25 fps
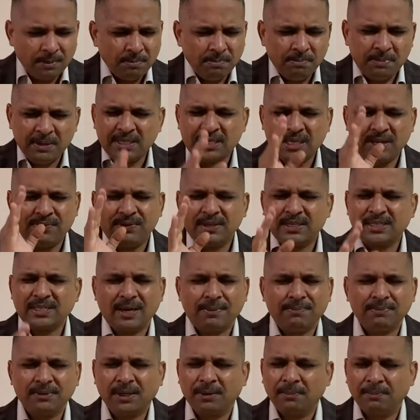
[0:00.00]
busy with
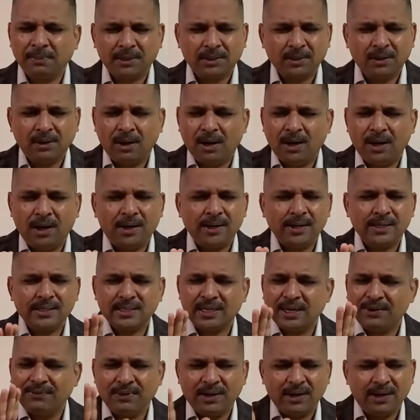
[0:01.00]
something, but God has
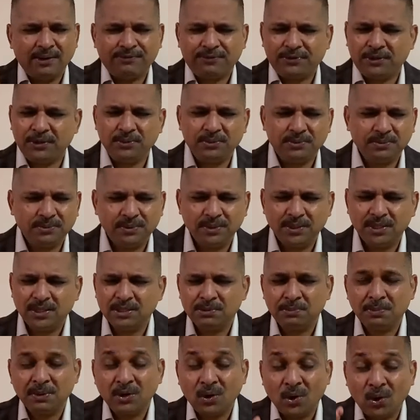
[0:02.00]
never left you
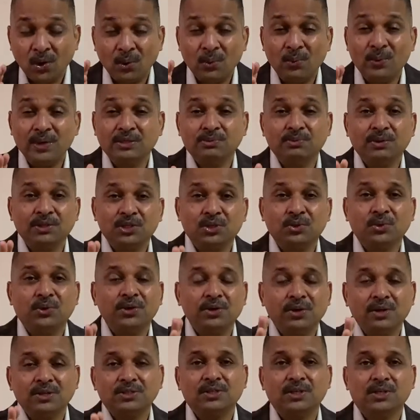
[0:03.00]
he's been always with you in
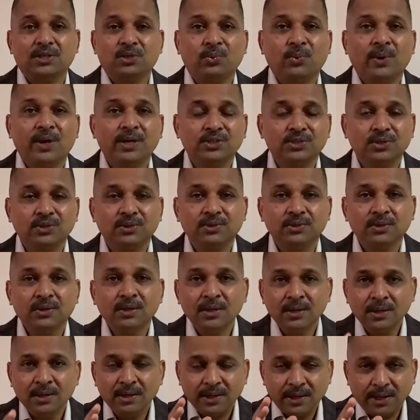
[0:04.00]
your situation
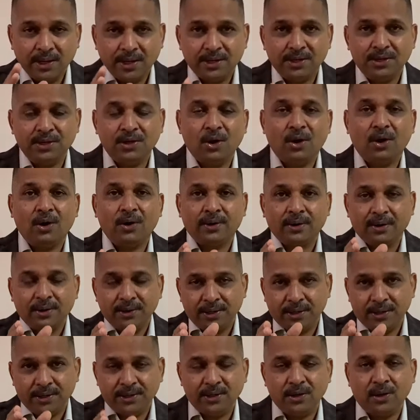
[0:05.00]
in your
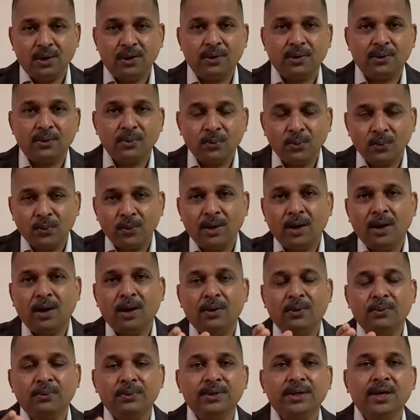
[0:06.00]
in your
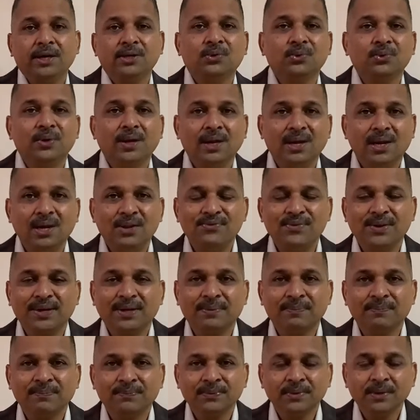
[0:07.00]
uh, day-to-day living
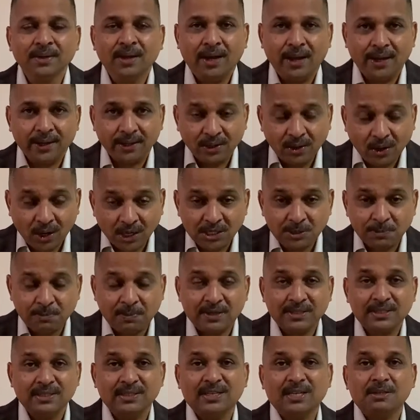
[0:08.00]
and god's
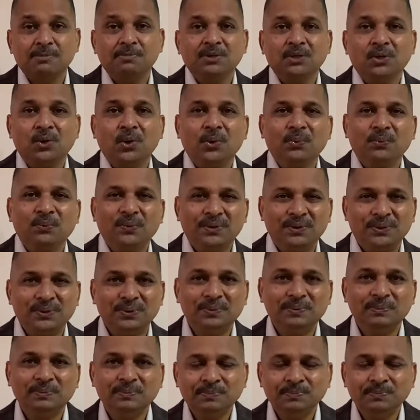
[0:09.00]
presence has been going with you